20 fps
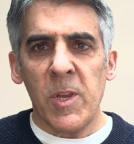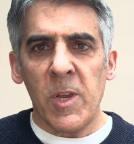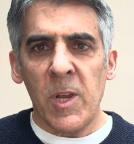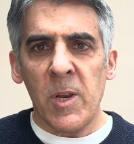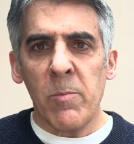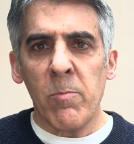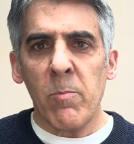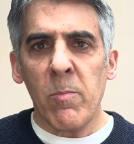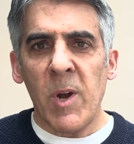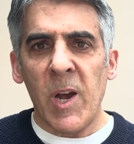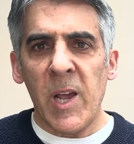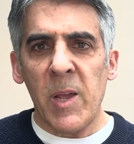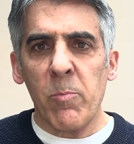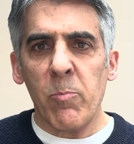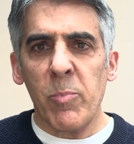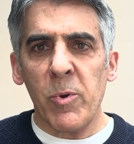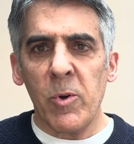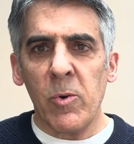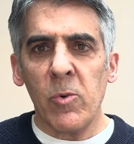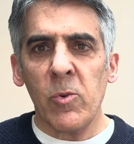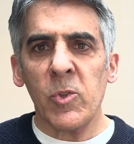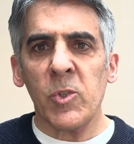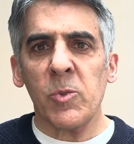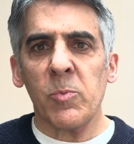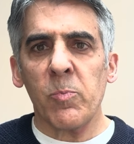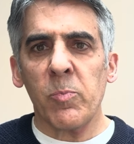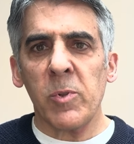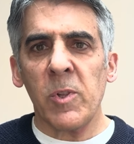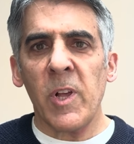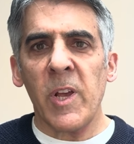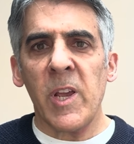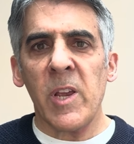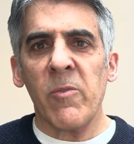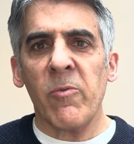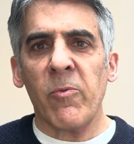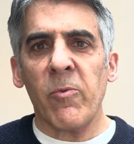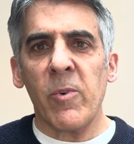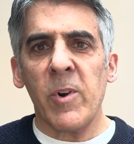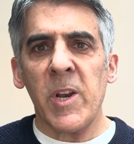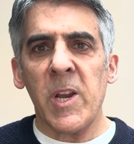in my Bill's Play
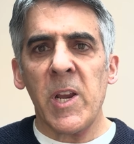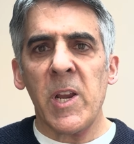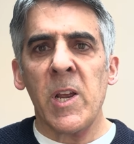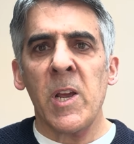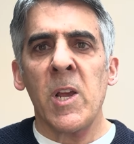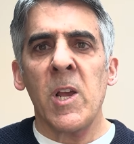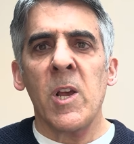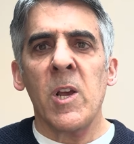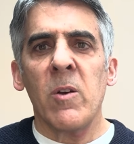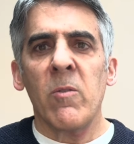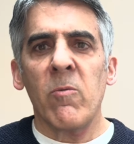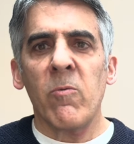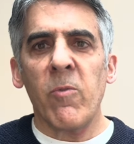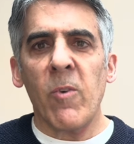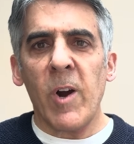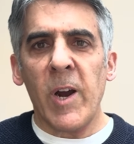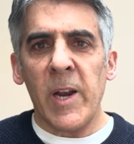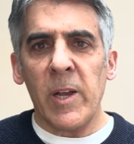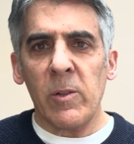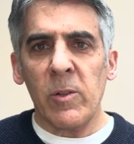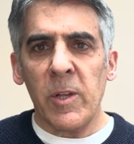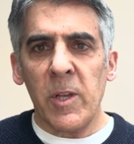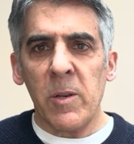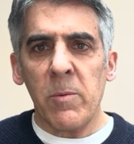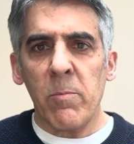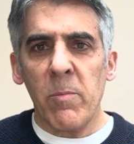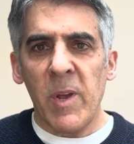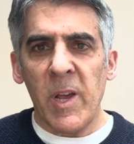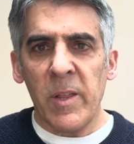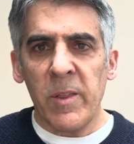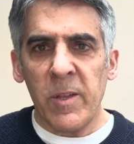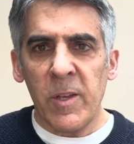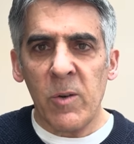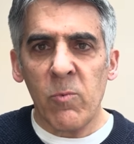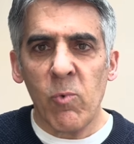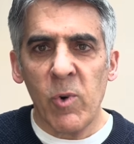Free violin method,